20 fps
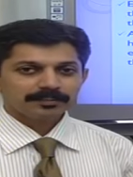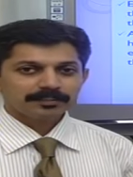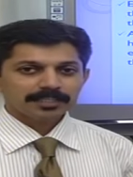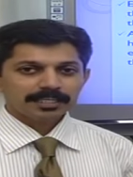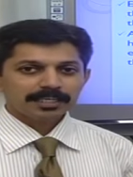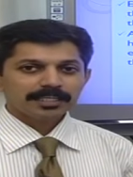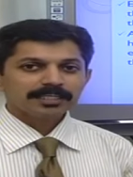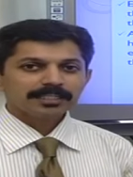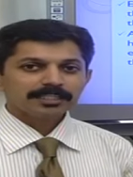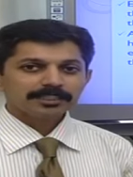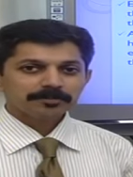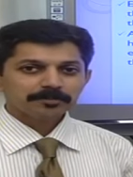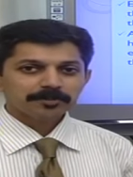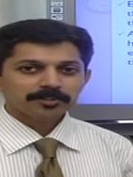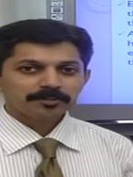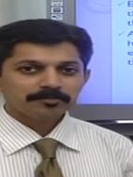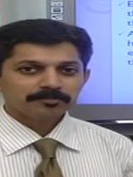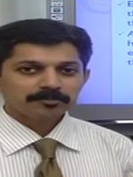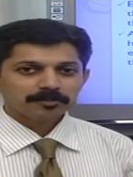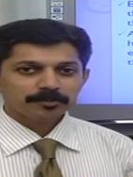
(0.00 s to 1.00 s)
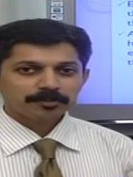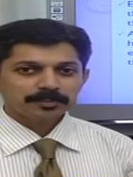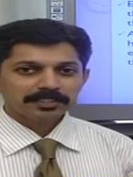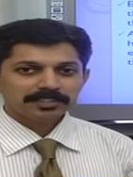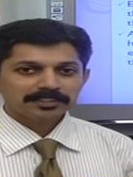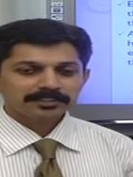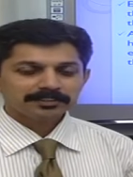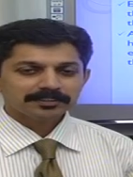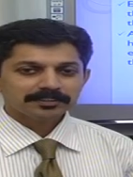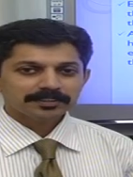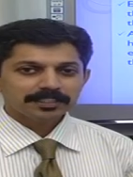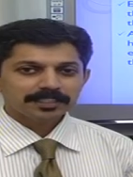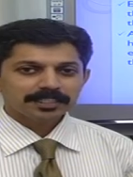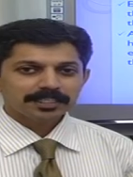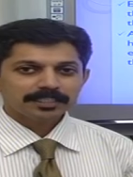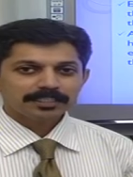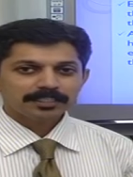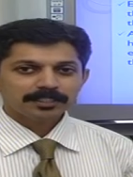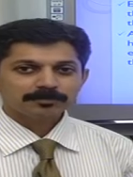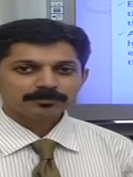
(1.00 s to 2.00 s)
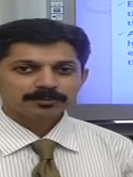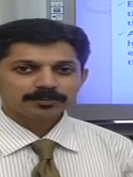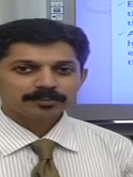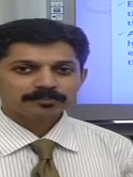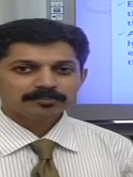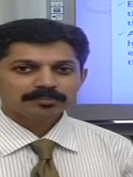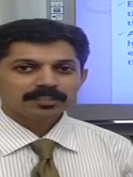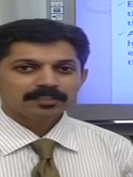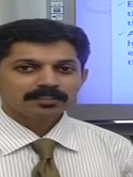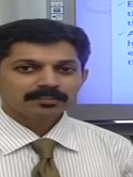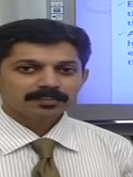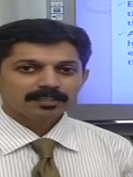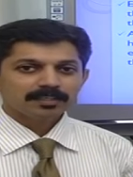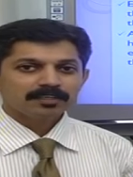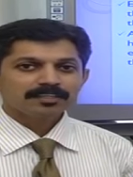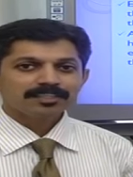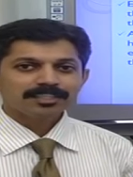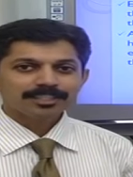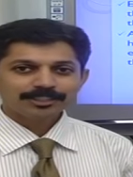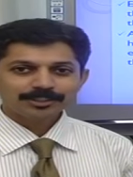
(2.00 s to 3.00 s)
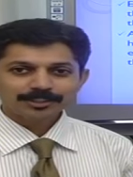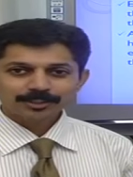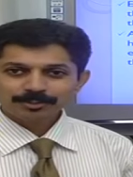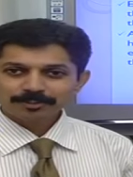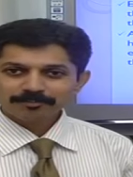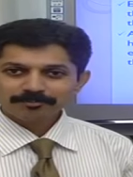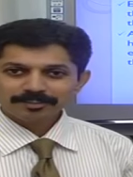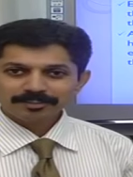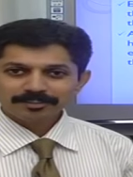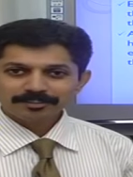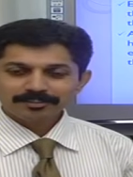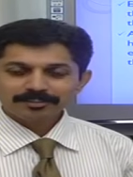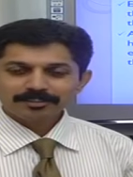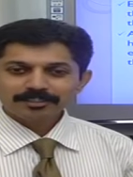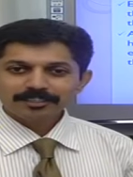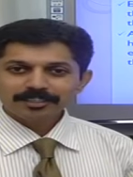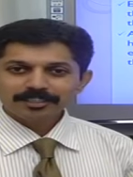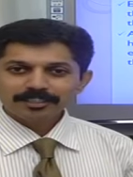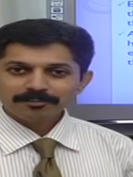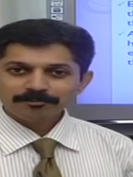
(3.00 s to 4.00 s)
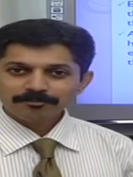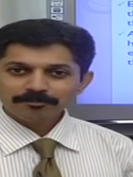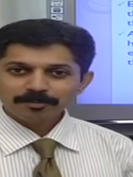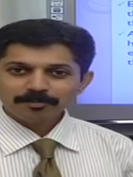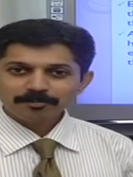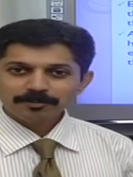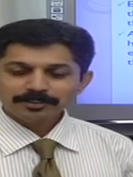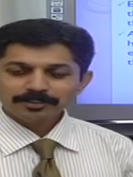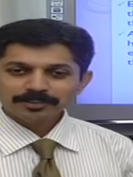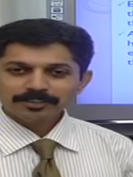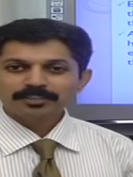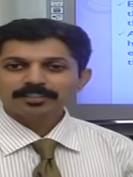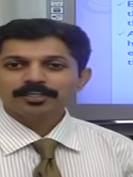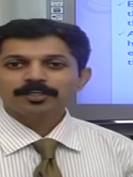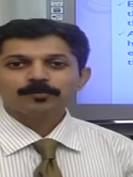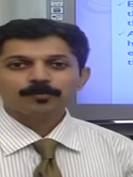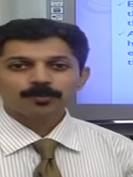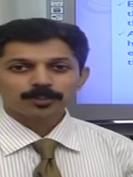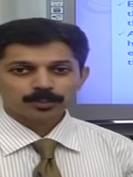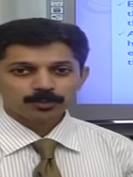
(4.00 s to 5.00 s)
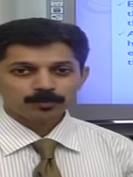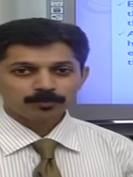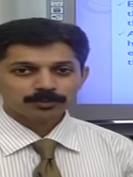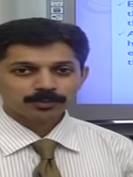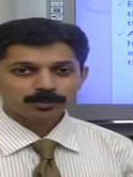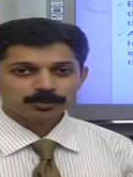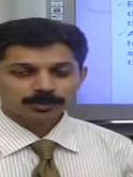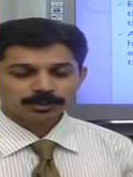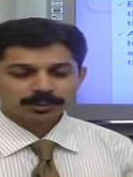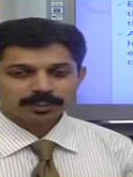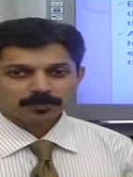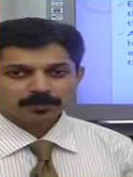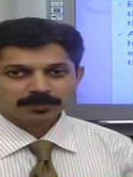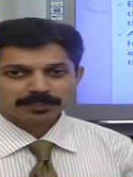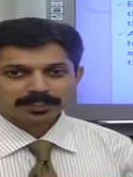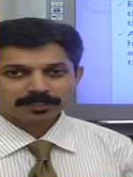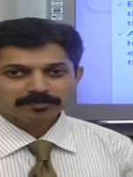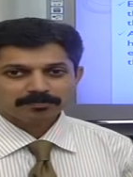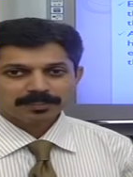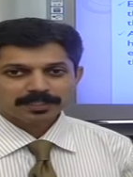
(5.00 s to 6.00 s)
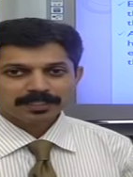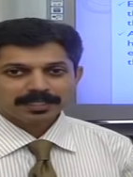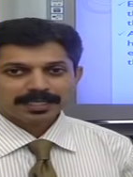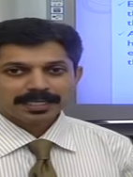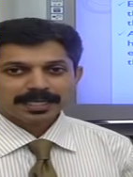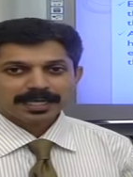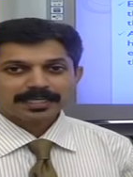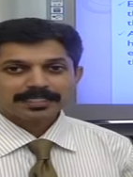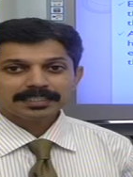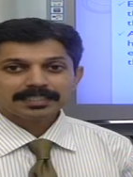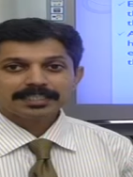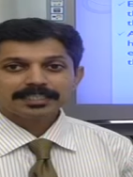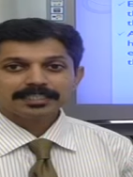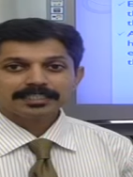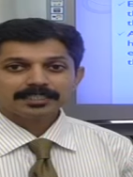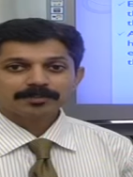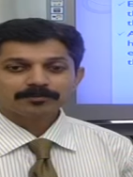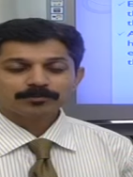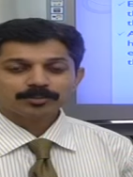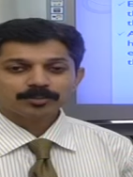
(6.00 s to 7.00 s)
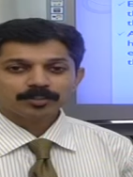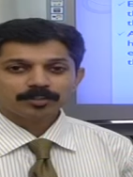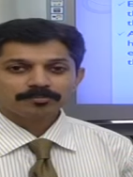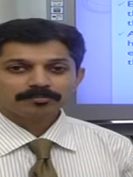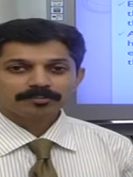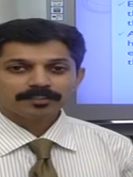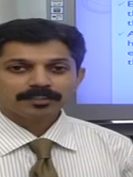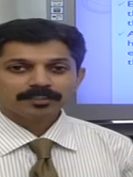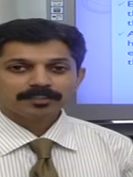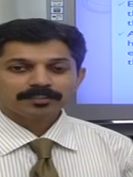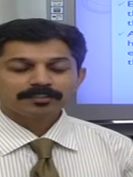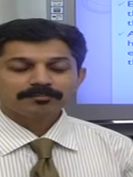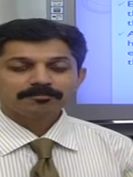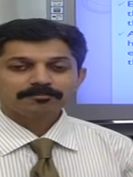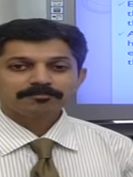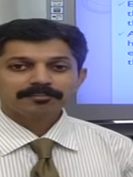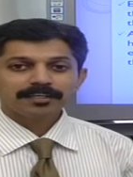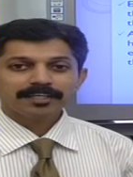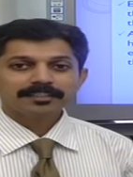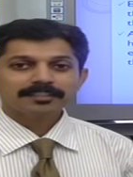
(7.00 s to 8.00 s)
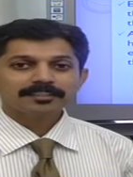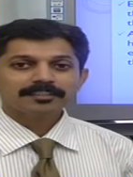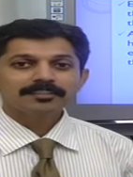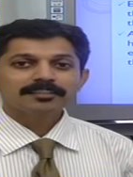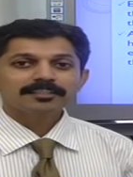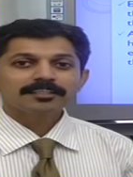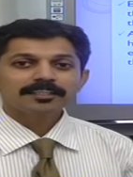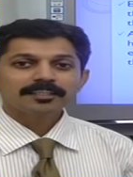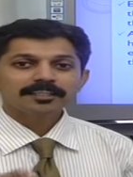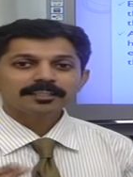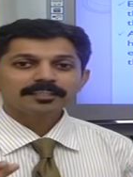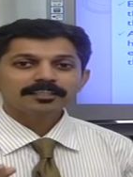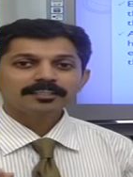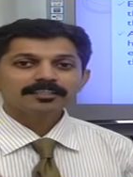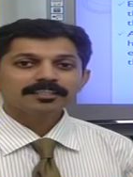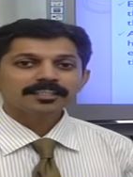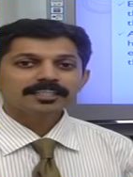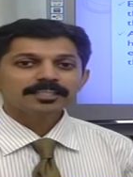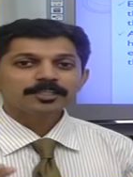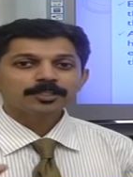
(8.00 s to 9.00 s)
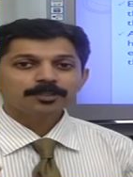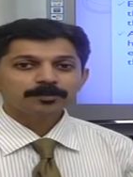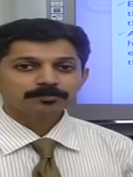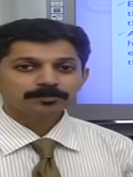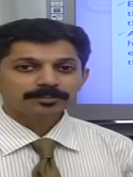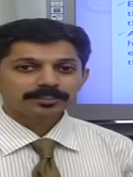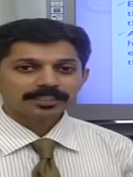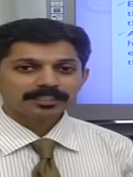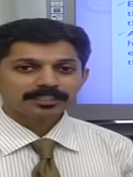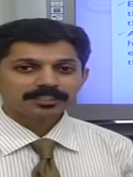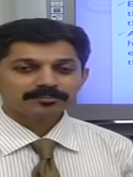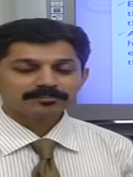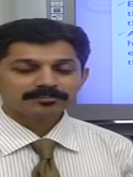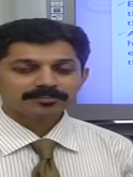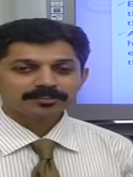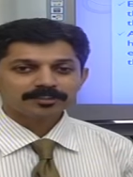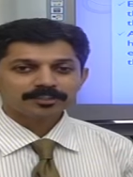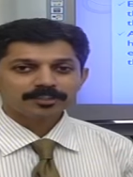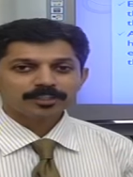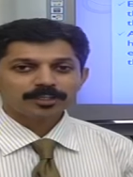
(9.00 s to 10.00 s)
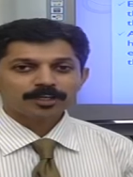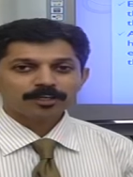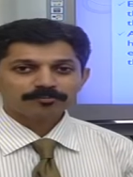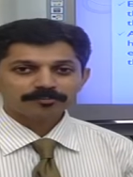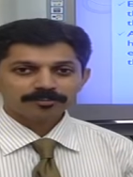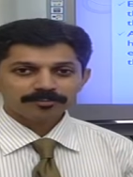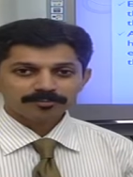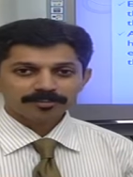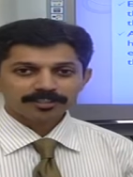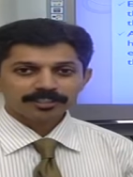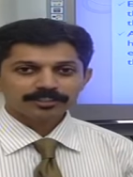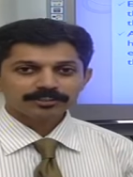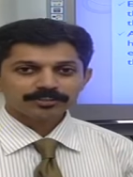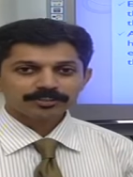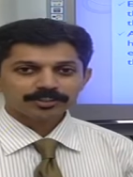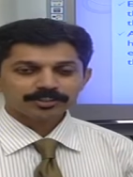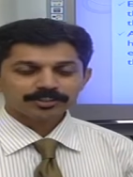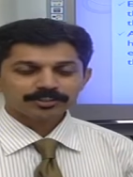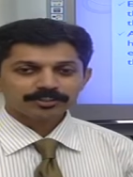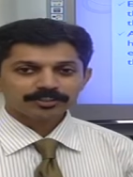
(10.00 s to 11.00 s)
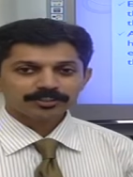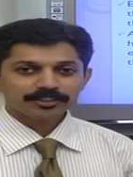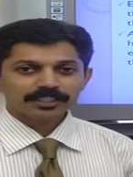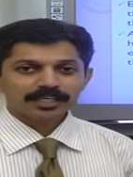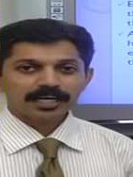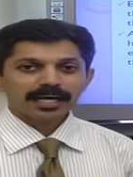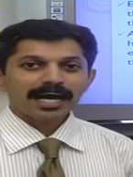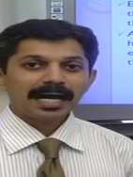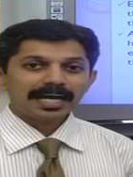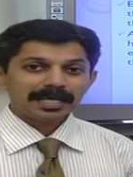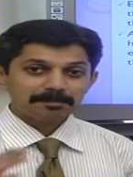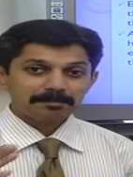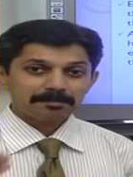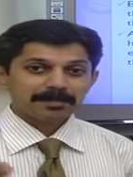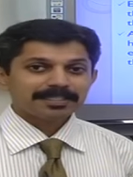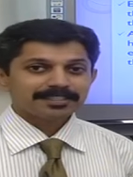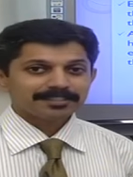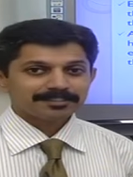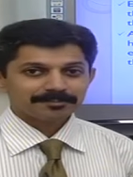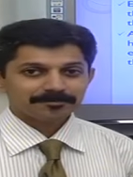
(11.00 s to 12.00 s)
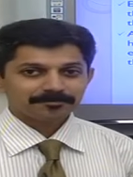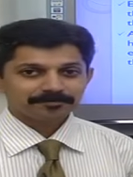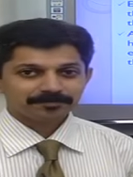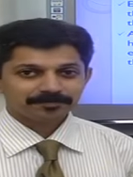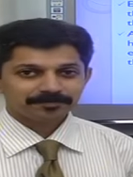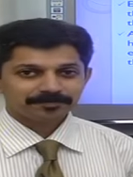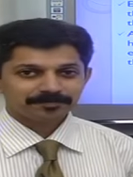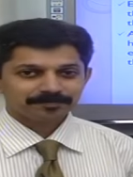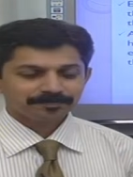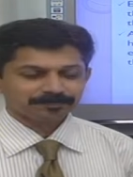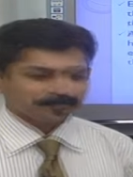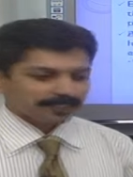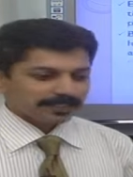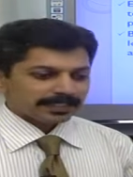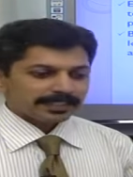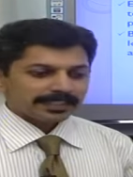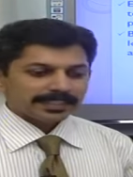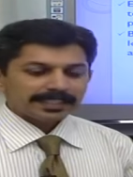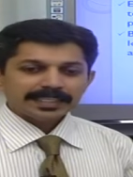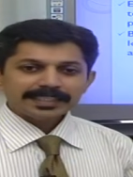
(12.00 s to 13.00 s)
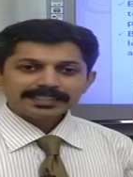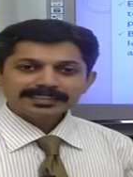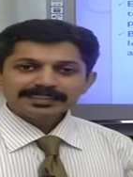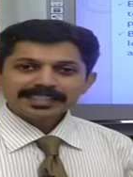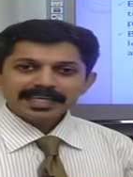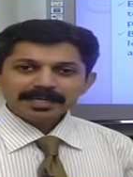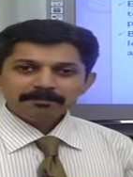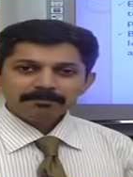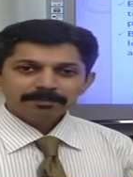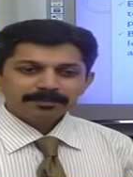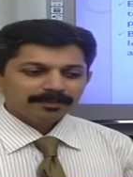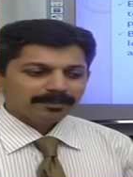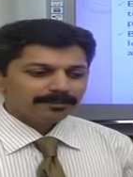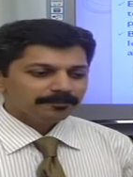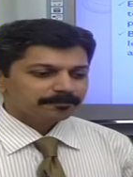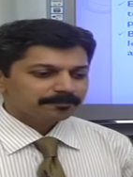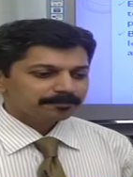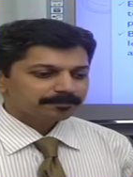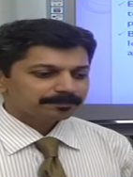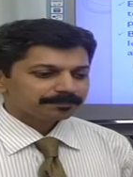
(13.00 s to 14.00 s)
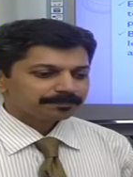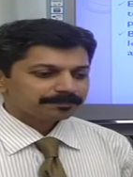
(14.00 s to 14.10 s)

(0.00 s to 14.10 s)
the engagement of the audience, in terms of the retention of the information what you wish to share with them, and in terms of the final learning objectives of the training sessions are met. Example,